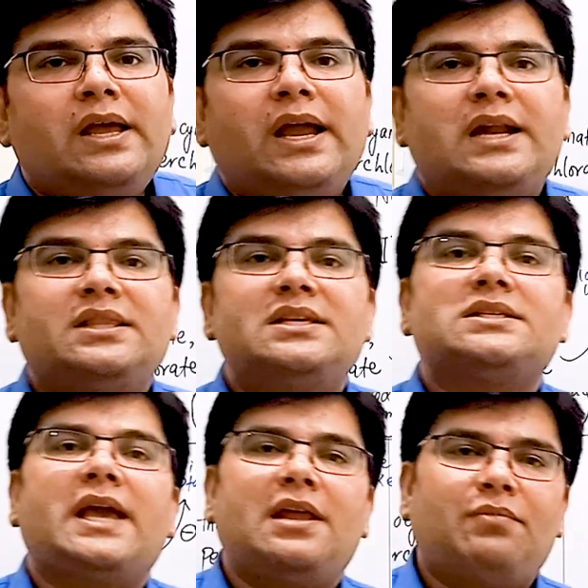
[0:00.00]
and
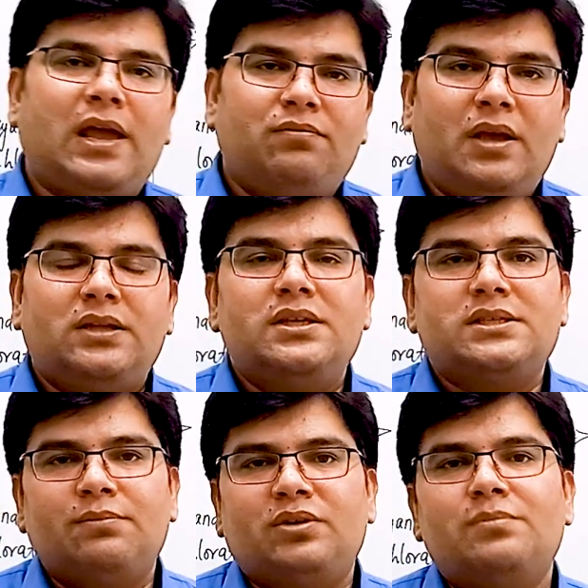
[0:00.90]
this can mimic the
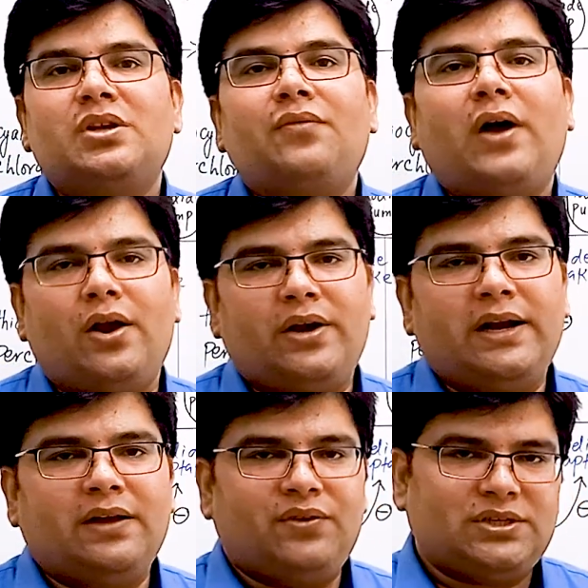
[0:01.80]
symptoms of
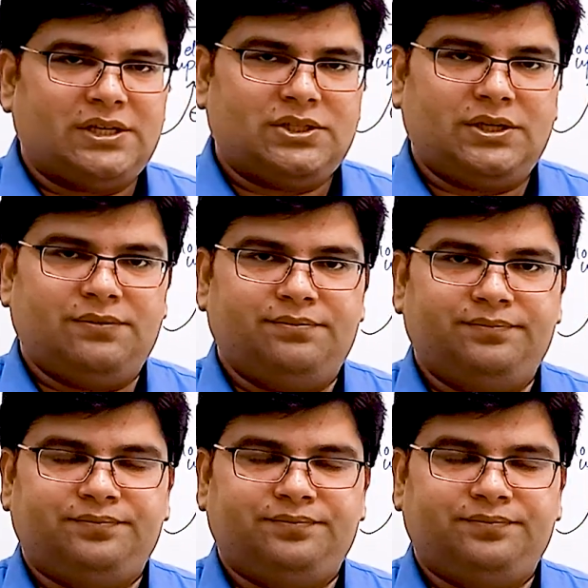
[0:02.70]
iodide deficiency.